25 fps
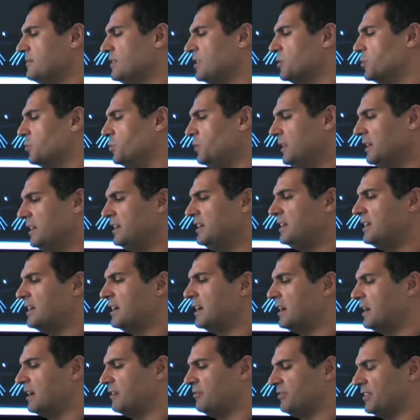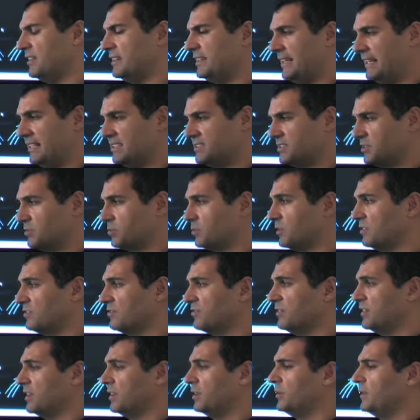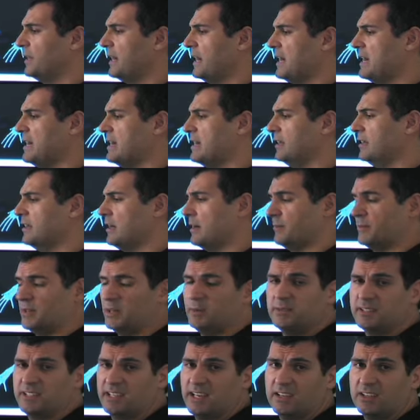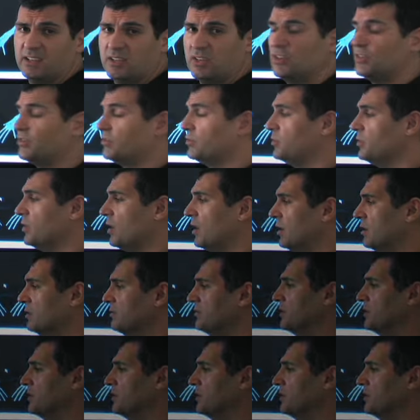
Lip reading: really fantastic workflow, and I'm going to be taking you through all of